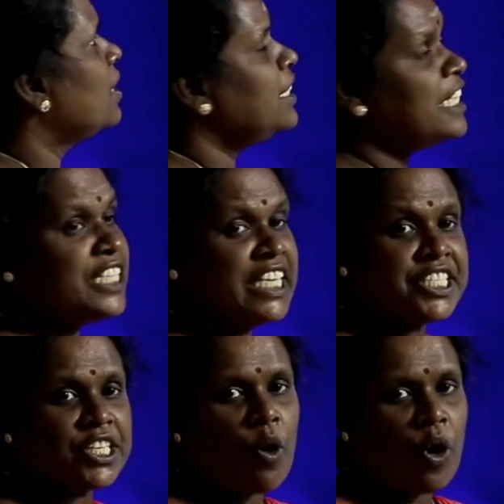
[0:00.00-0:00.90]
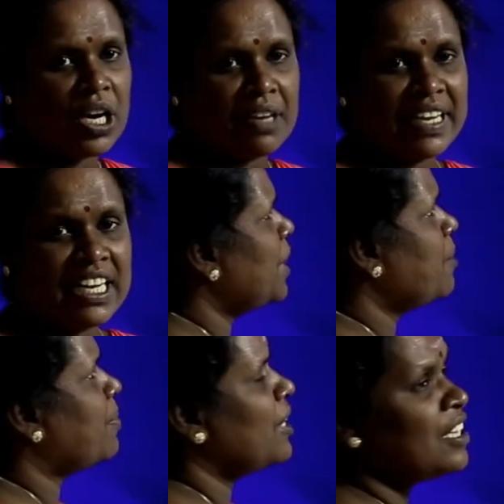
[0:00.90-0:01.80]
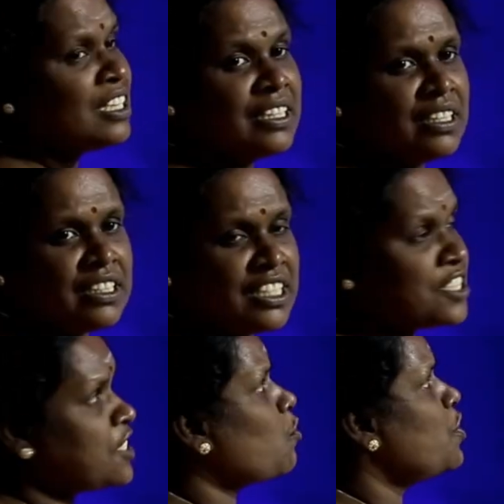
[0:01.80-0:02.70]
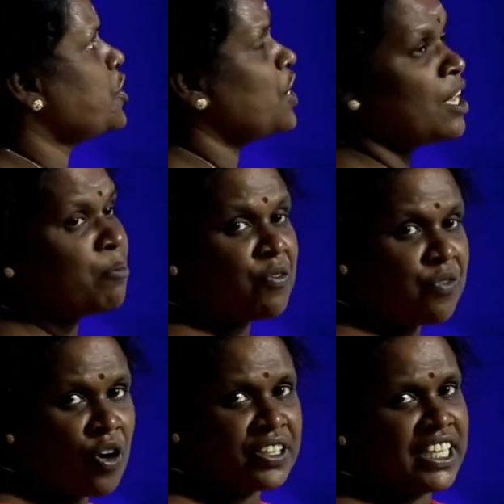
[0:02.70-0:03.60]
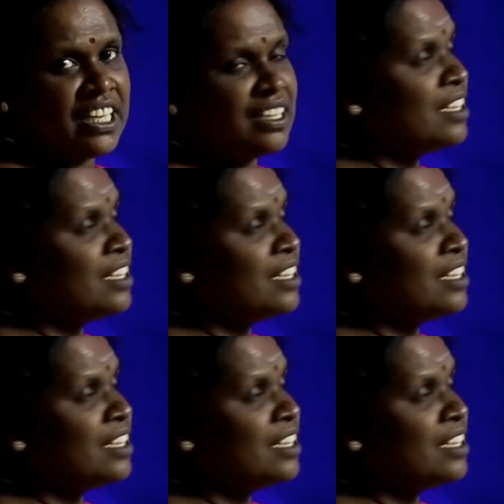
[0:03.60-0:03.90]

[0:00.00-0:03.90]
In the GEC O level paper, this is the question number 14.